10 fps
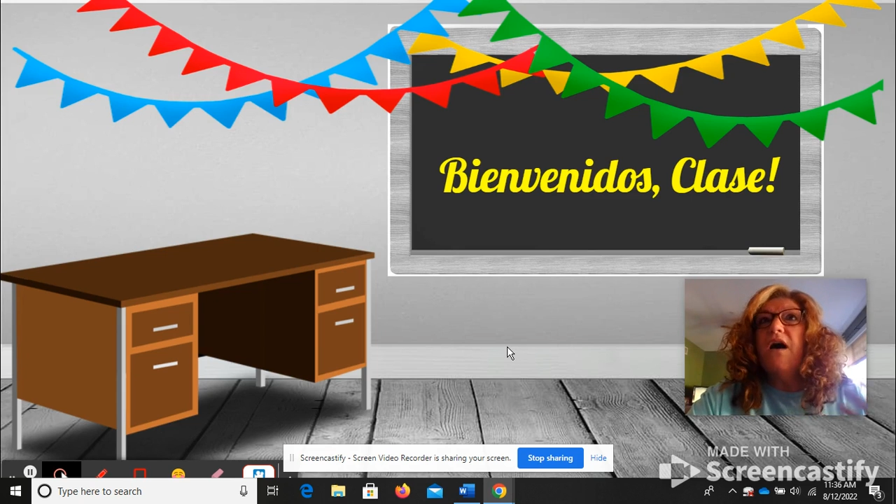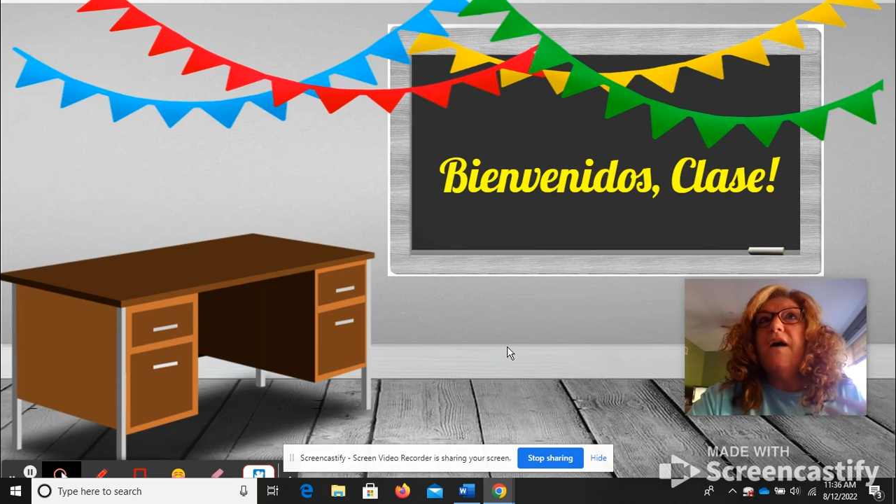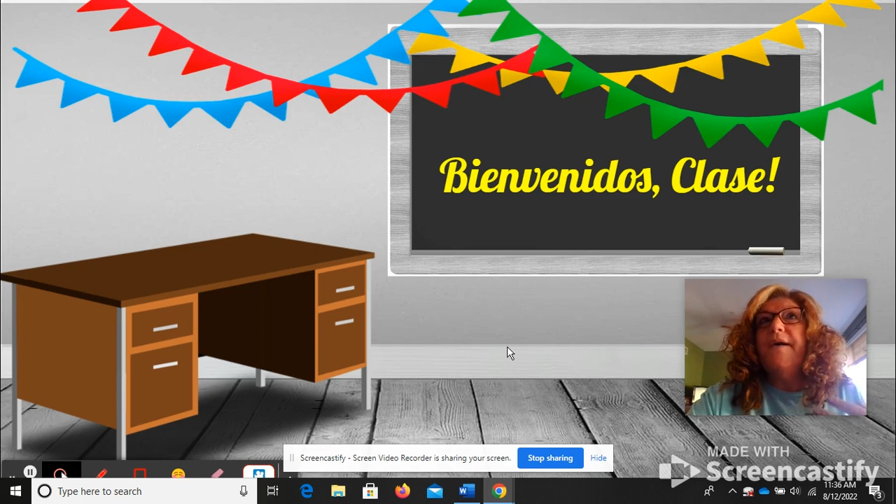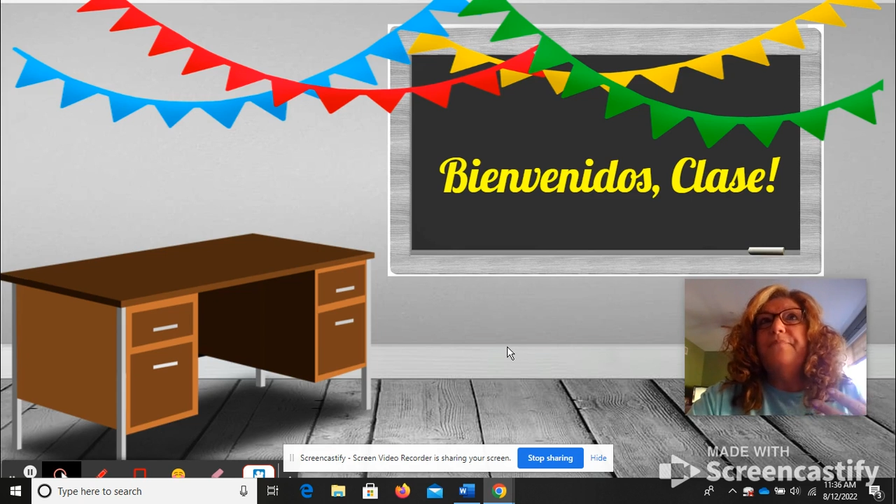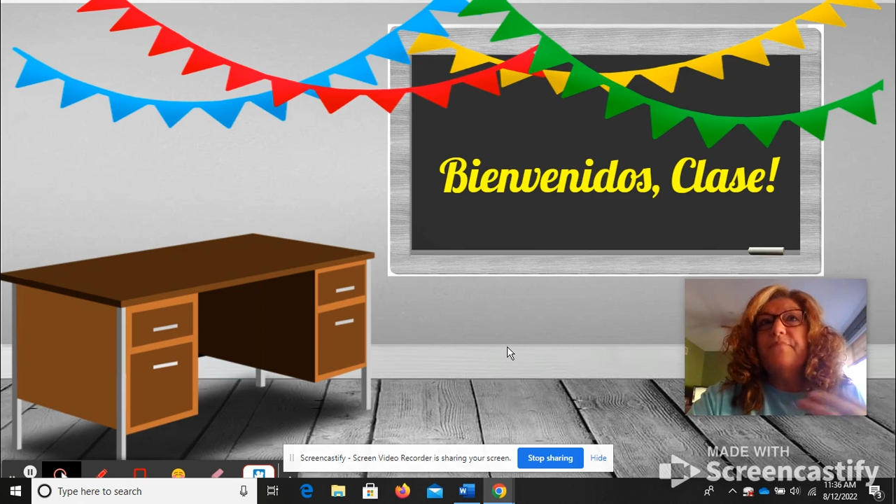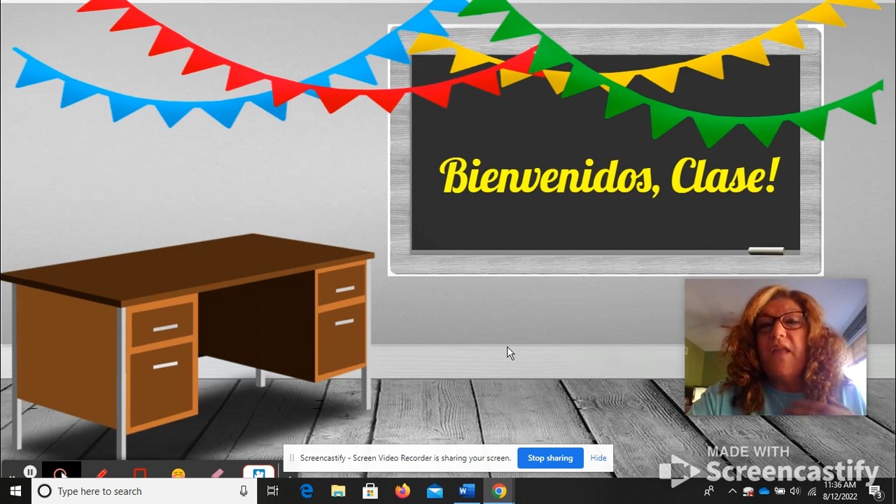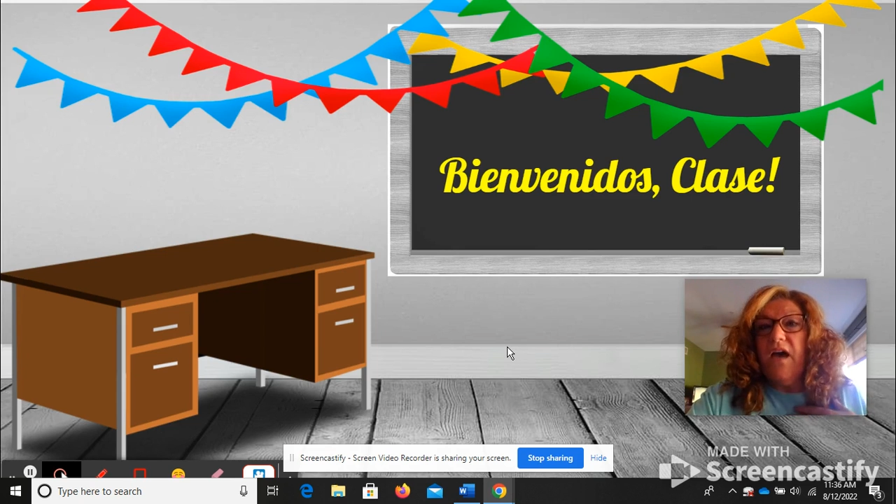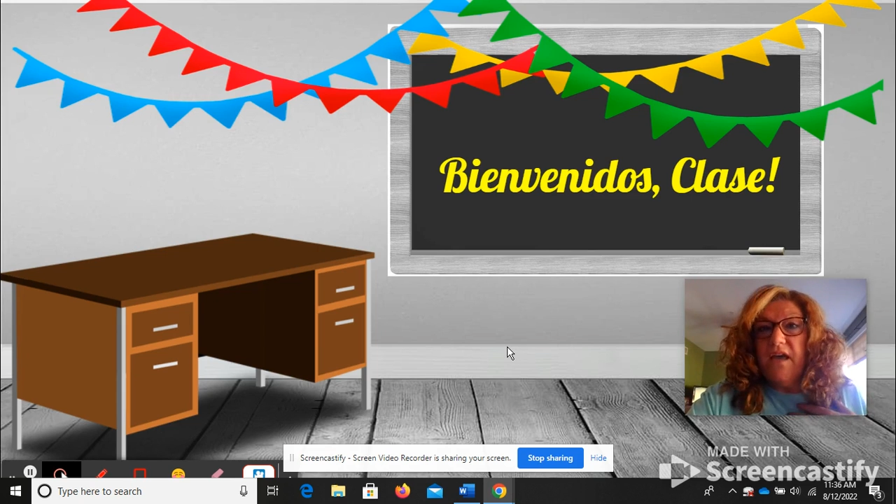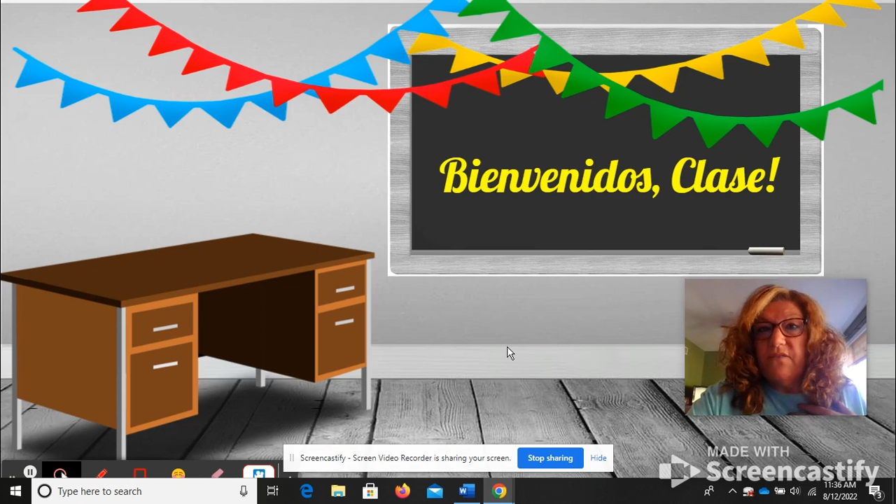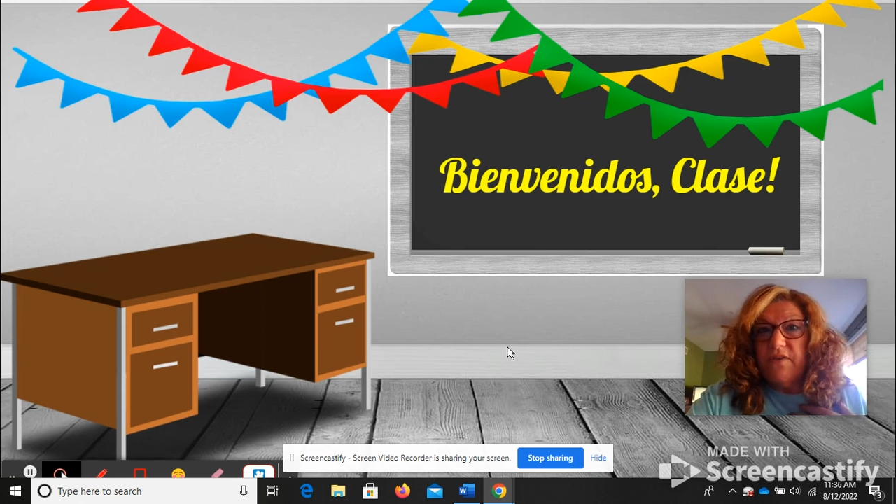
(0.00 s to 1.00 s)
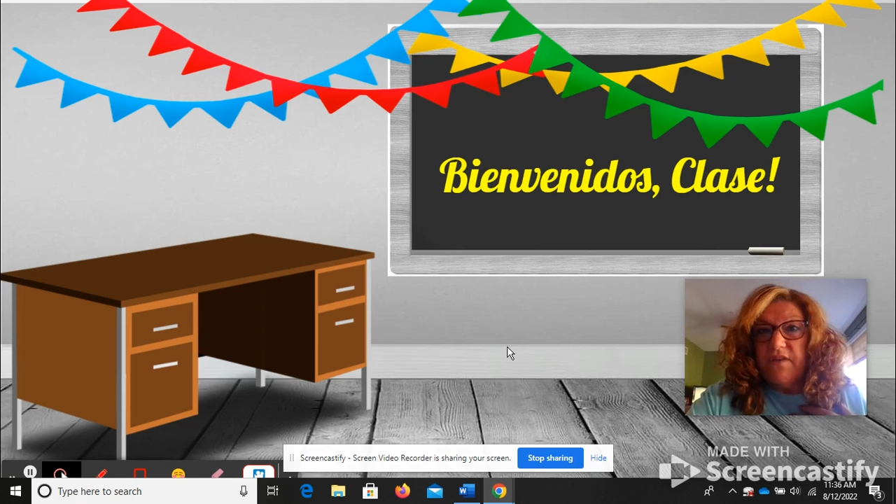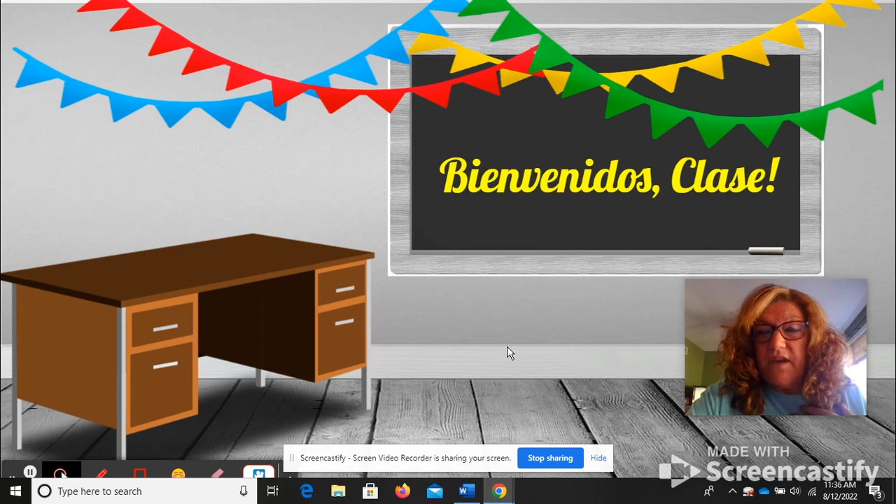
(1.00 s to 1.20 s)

I have one that